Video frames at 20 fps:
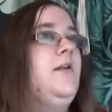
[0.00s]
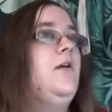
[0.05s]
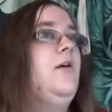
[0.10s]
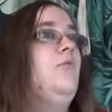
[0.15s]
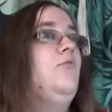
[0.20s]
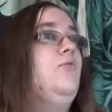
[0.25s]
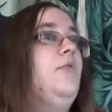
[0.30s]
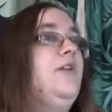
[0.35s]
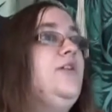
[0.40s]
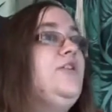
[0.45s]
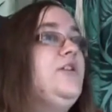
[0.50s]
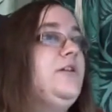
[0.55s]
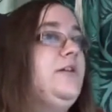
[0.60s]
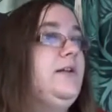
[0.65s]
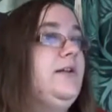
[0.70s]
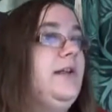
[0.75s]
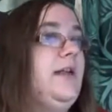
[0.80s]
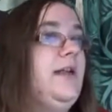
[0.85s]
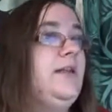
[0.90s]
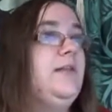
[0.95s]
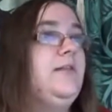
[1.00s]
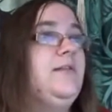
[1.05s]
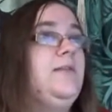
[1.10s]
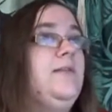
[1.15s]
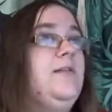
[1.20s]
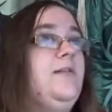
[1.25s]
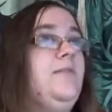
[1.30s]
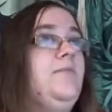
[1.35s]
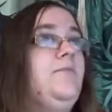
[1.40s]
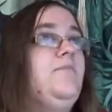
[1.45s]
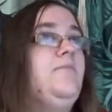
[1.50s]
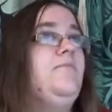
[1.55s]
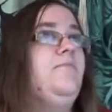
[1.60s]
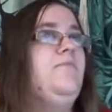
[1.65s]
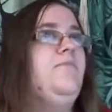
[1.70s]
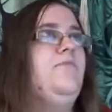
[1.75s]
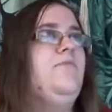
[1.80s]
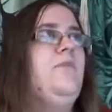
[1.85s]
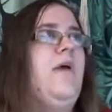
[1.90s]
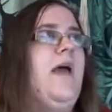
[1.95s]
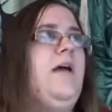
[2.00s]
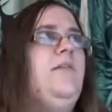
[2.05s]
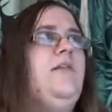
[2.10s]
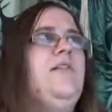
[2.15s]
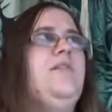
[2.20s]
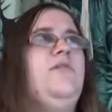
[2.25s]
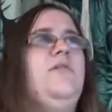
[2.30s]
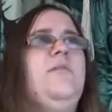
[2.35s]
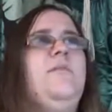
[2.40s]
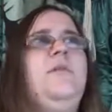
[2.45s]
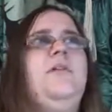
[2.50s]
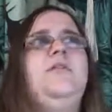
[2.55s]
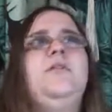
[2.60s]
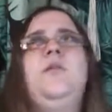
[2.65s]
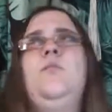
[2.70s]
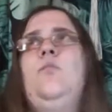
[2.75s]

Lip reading: originally the palace was built on